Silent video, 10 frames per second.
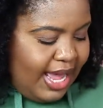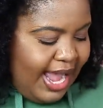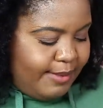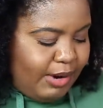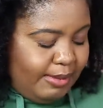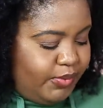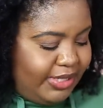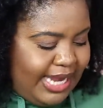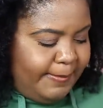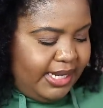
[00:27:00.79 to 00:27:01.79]
I probably will
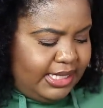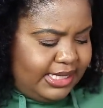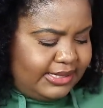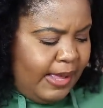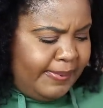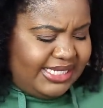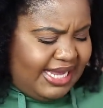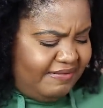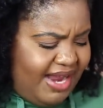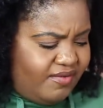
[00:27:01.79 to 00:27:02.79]
not pick these up because
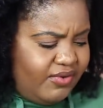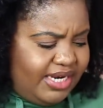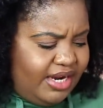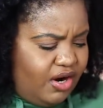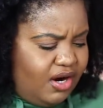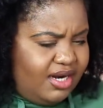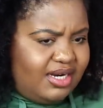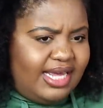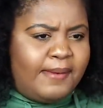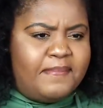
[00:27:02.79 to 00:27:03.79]
I've never really heard
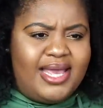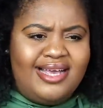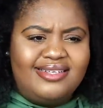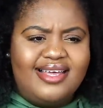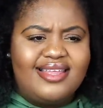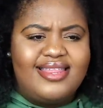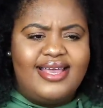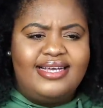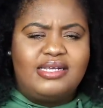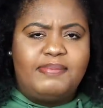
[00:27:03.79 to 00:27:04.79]
like amazing
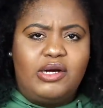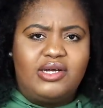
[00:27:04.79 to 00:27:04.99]
things about